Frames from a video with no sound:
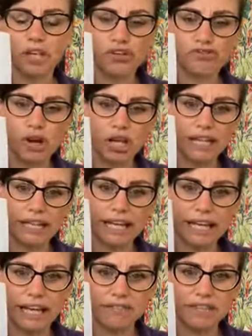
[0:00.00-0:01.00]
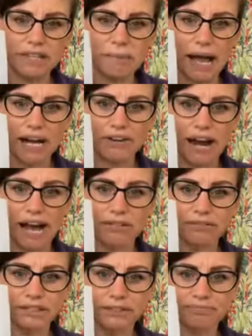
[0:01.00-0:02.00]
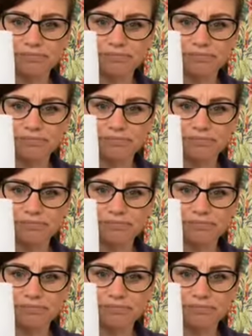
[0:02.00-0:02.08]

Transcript: Draw a little cave in the background.